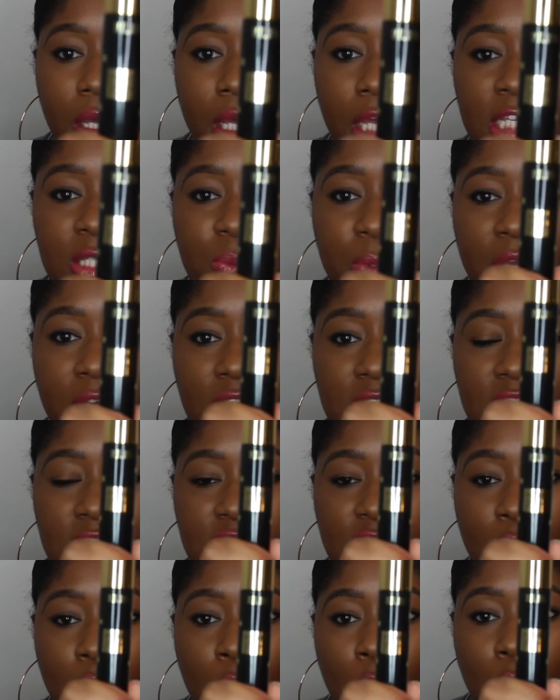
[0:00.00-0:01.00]
it's because
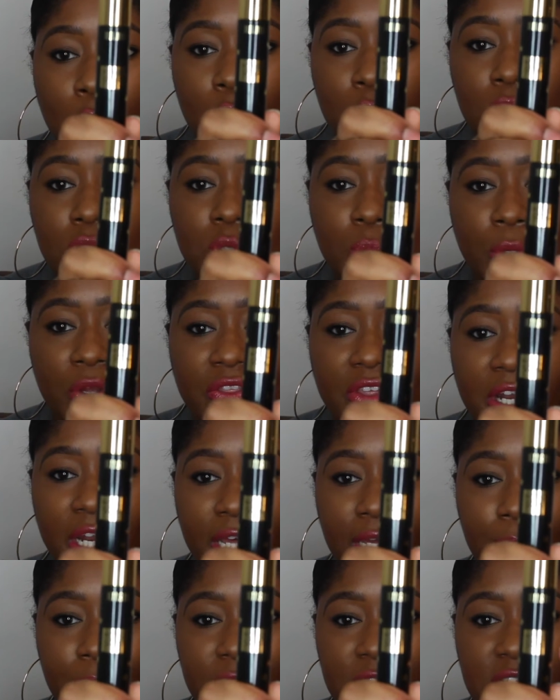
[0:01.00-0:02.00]
it's gold where the
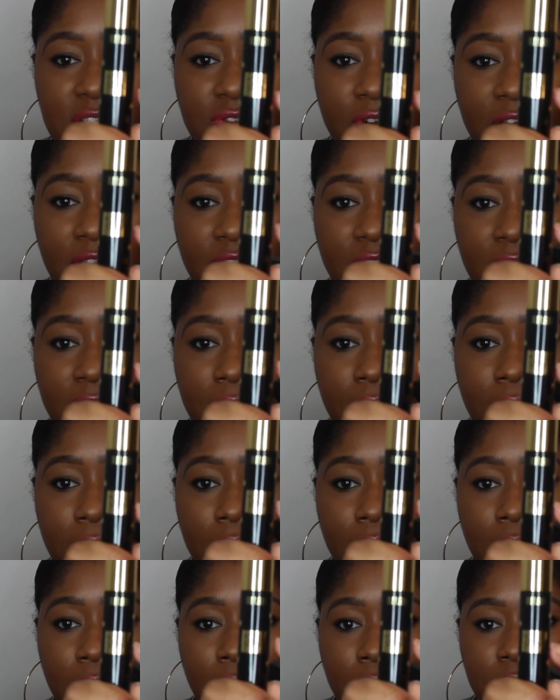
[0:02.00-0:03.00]
name is right
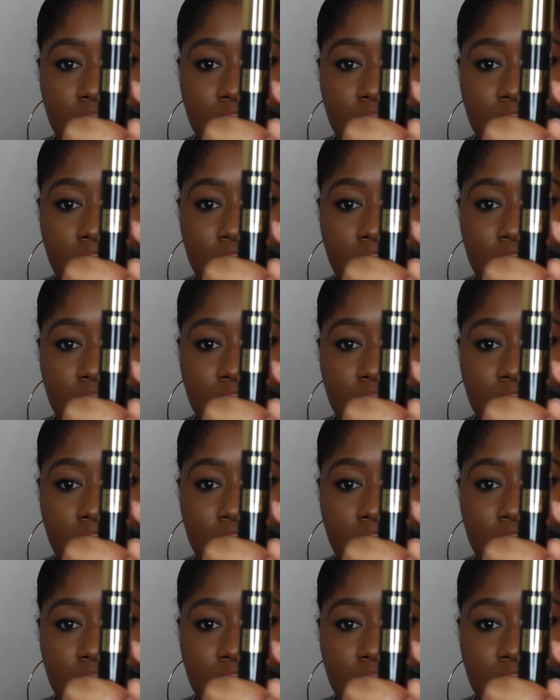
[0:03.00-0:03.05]
there